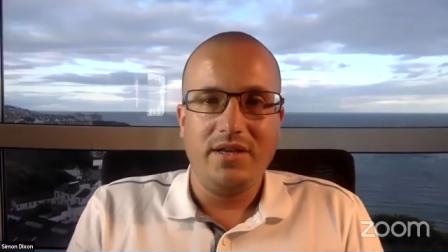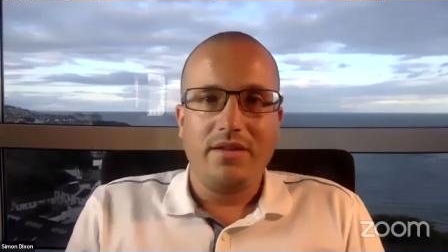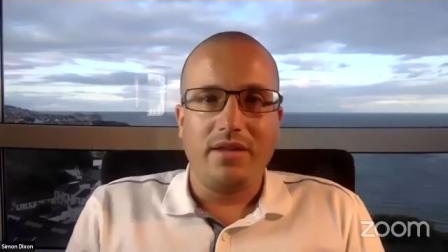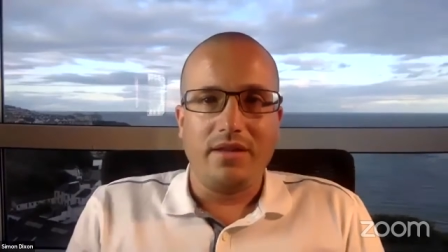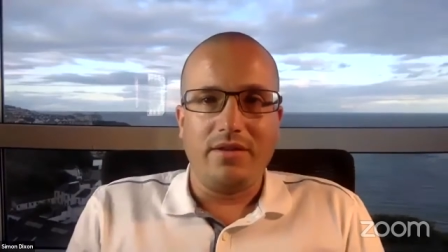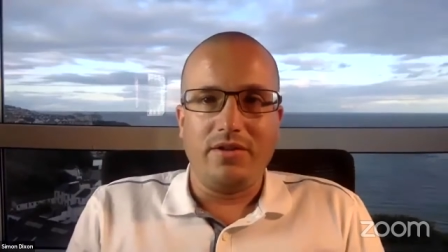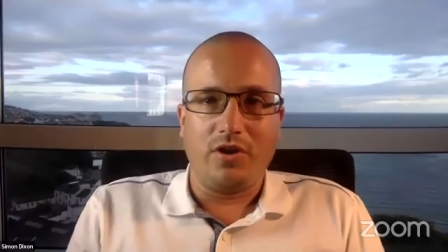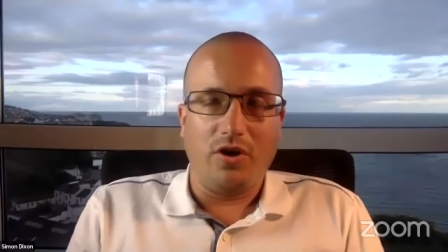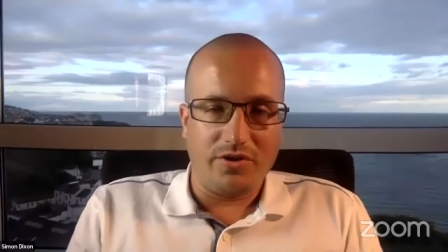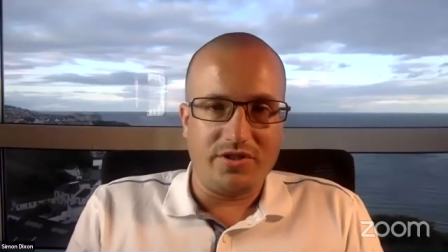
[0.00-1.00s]
then the
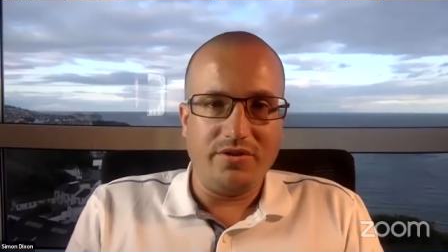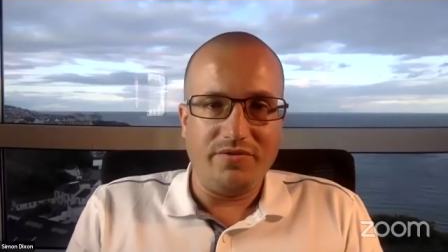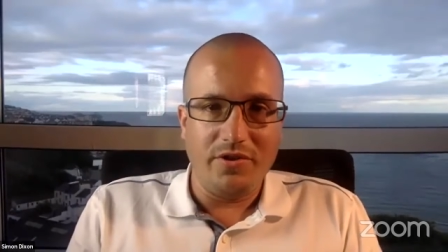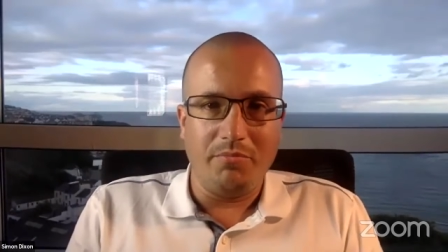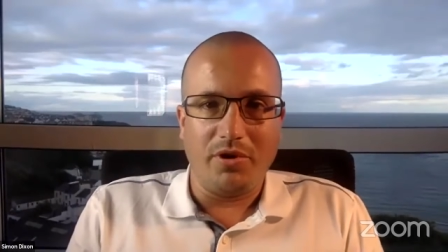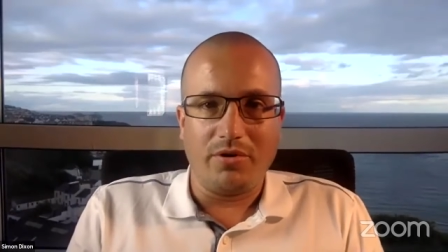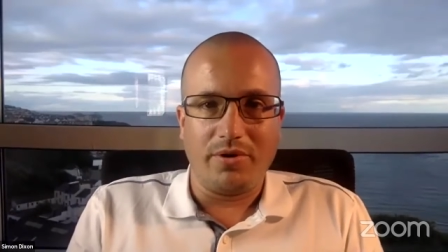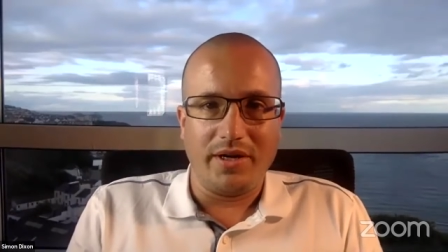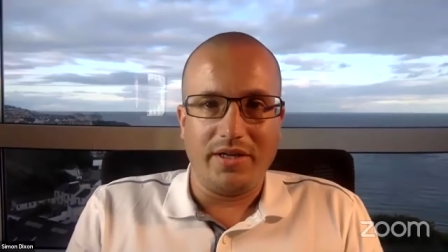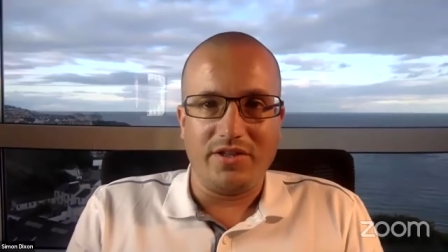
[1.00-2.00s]
cost of you
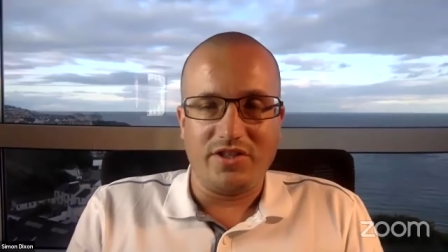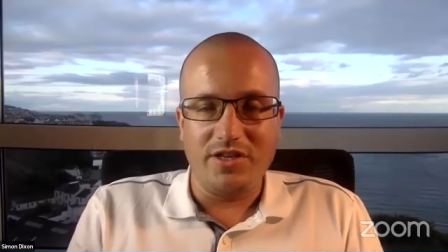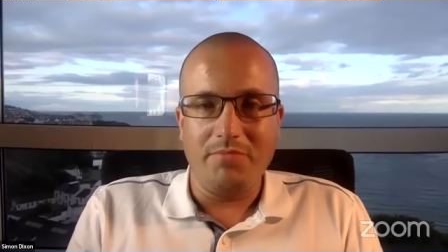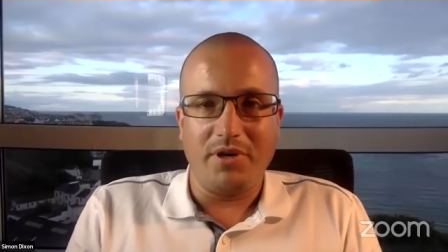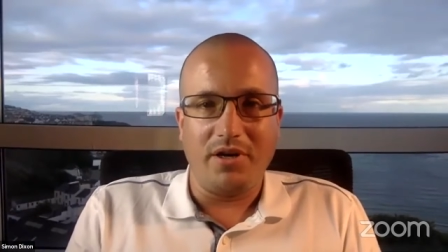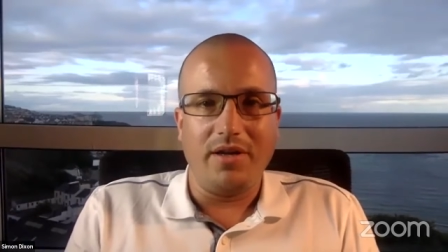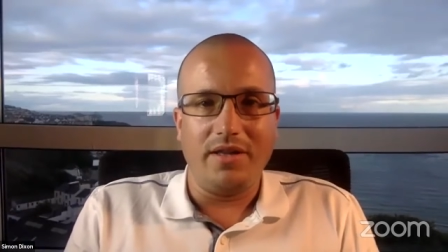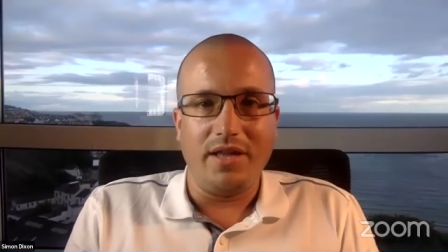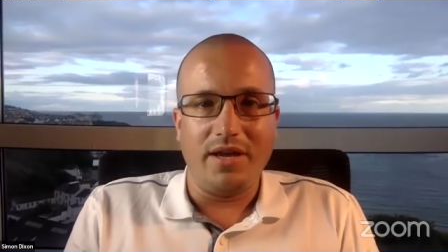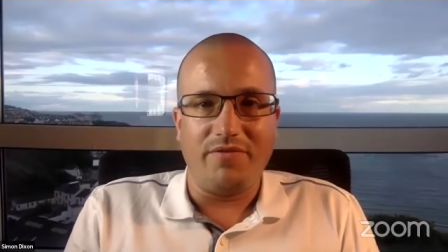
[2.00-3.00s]
borrowing is cheaper,
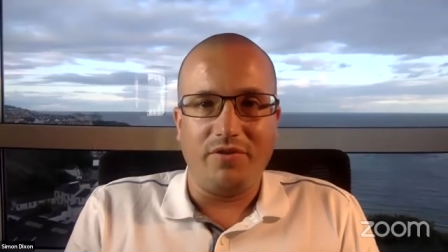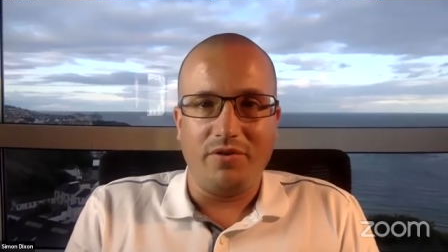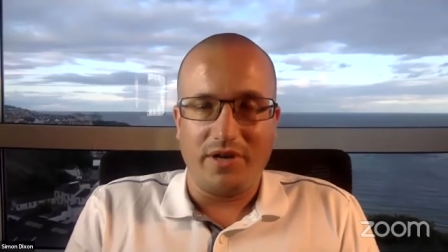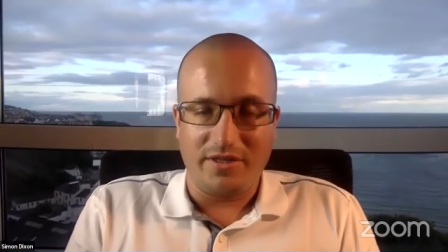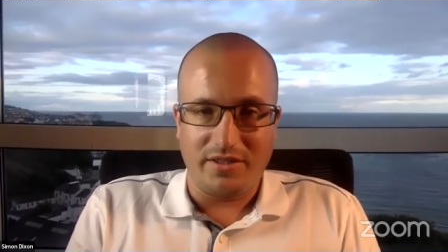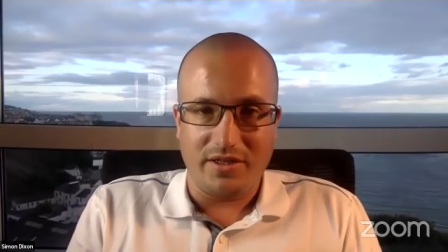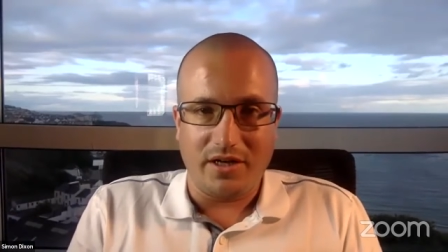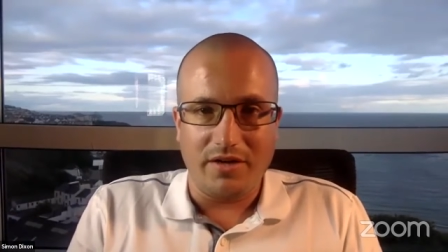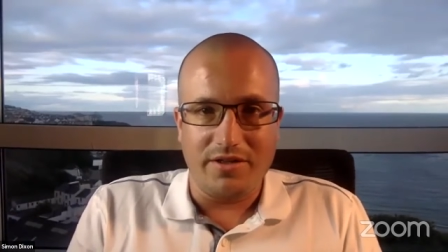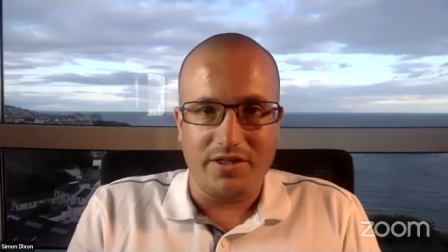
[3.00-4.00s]
and therefore it's
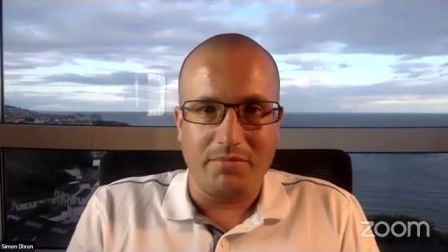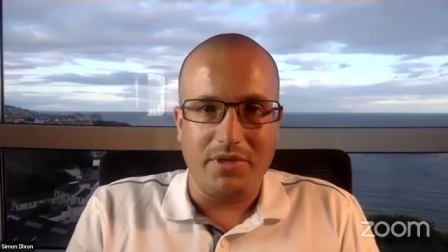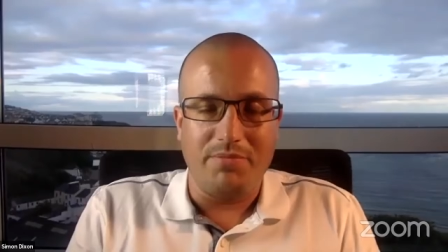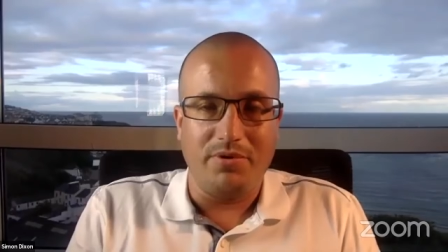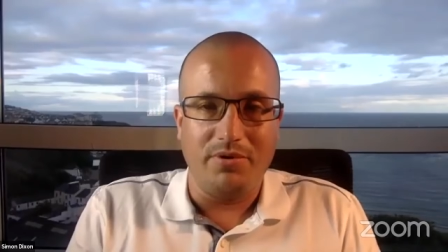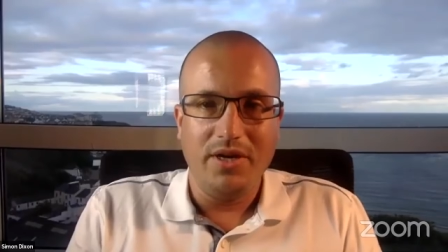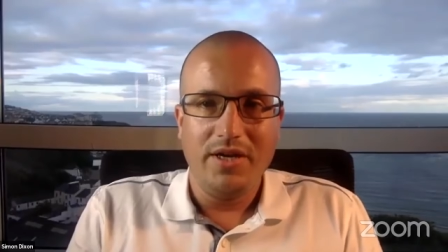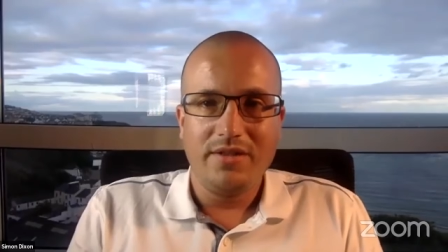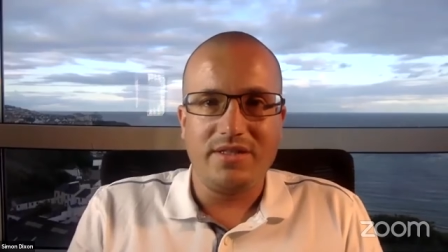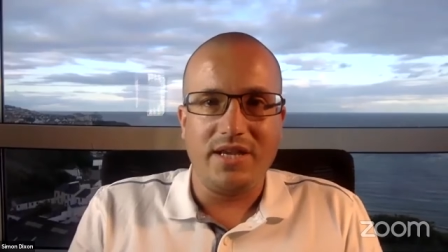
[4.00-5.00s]
encouraging people
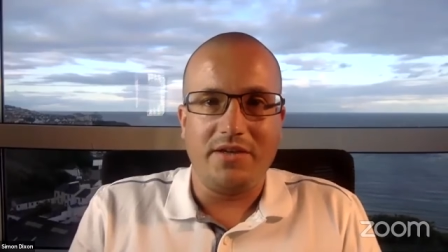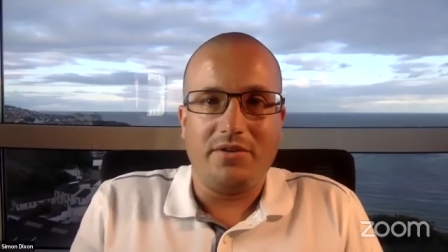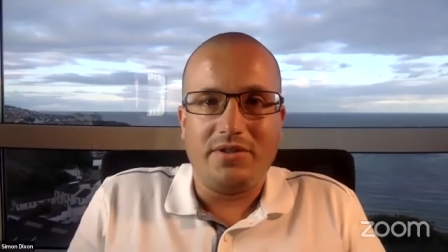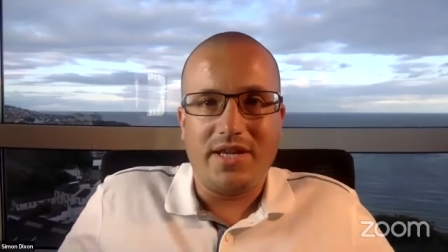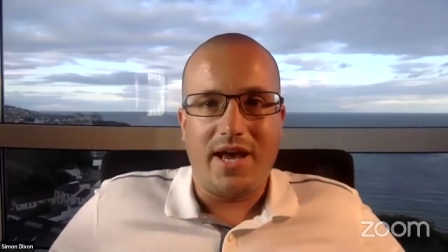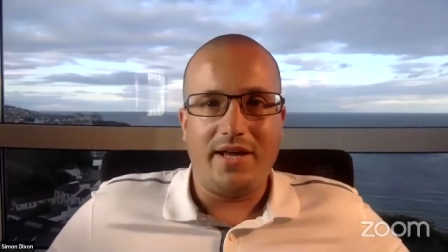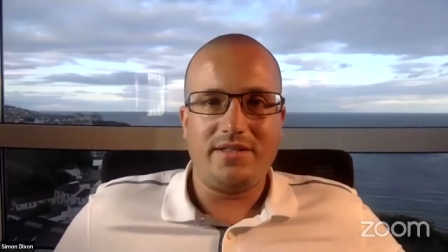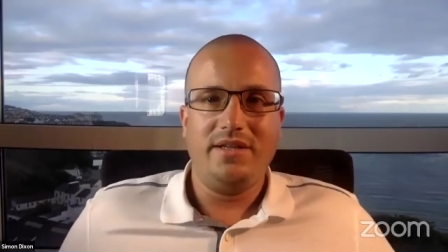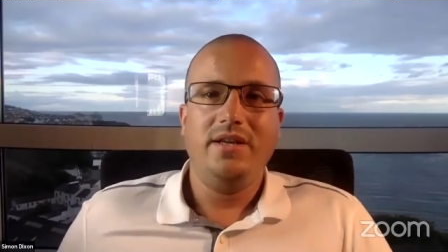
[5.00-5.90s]
to take on debt.